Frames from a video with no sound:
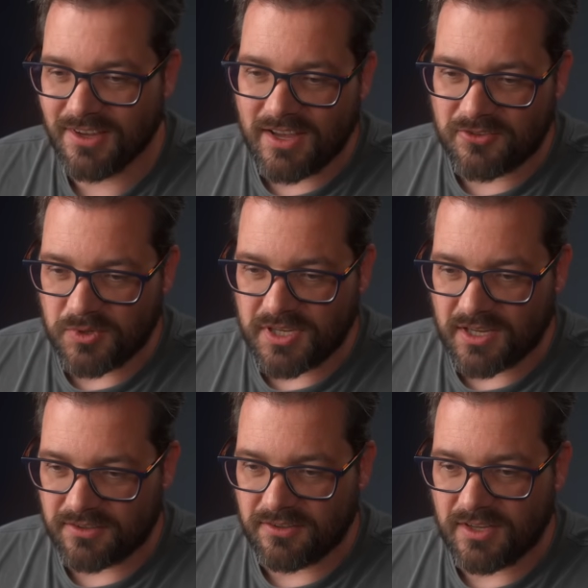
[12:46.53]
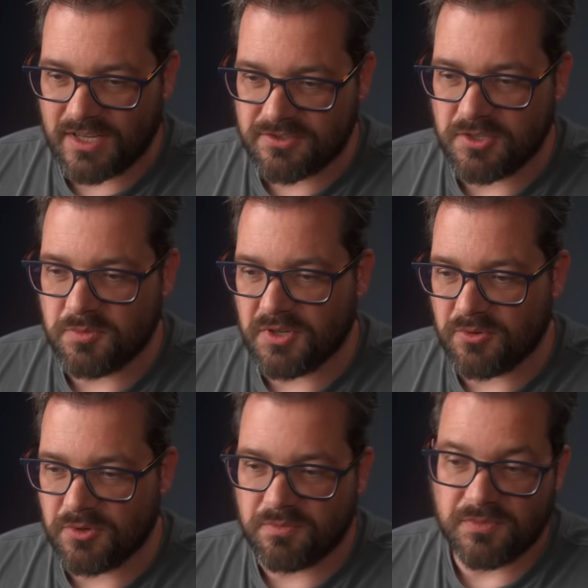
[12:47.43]
and we get an HTTP
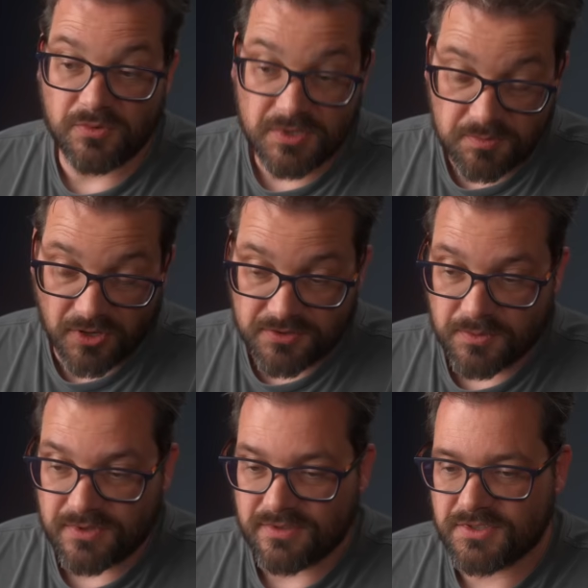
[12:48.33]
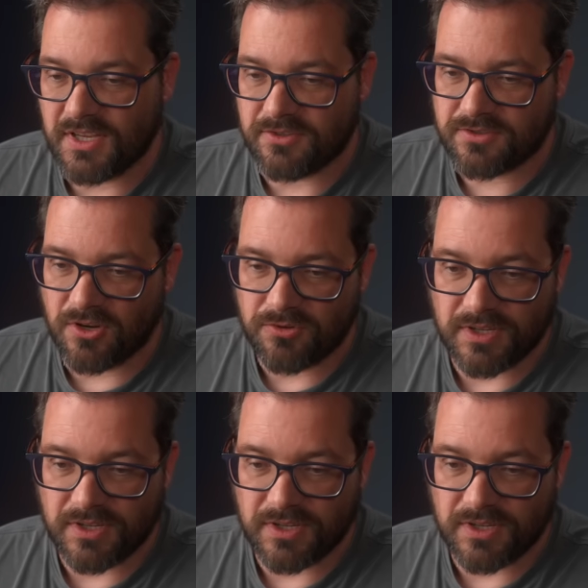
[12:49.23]
re response with the status code,